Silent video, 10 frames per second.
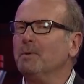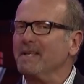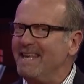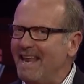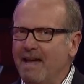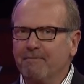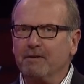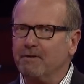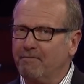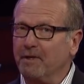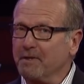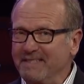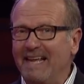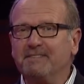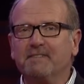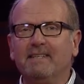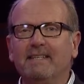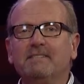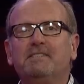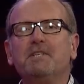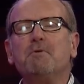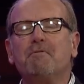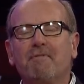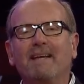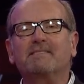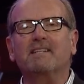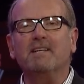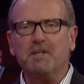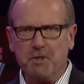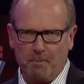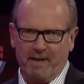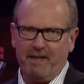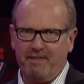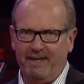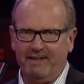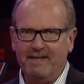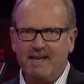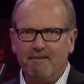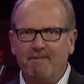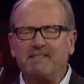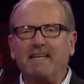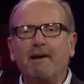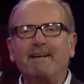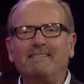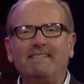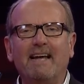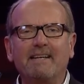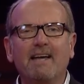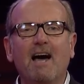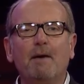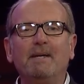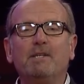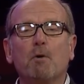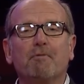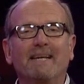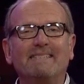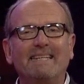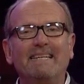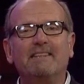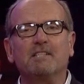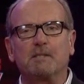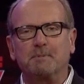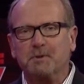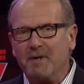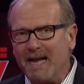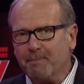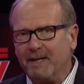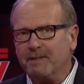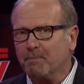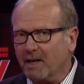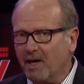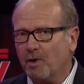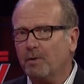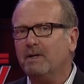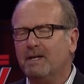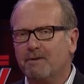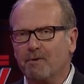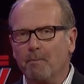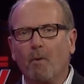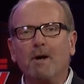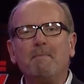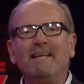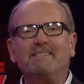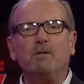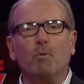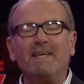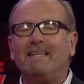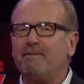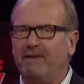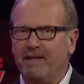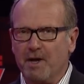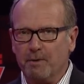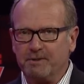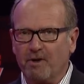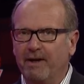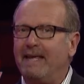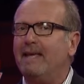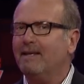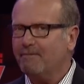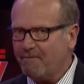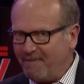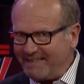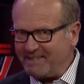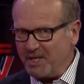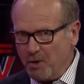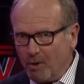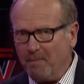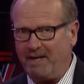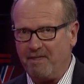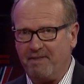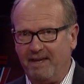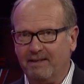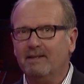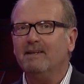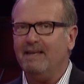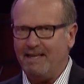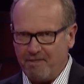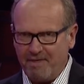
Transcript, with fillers: will never fulfill your destiny until you fix your money thing. Visit GaryKeesee.com and don't forget to hit the subscribe button below for more amazing weekly videos on fixing your money thing and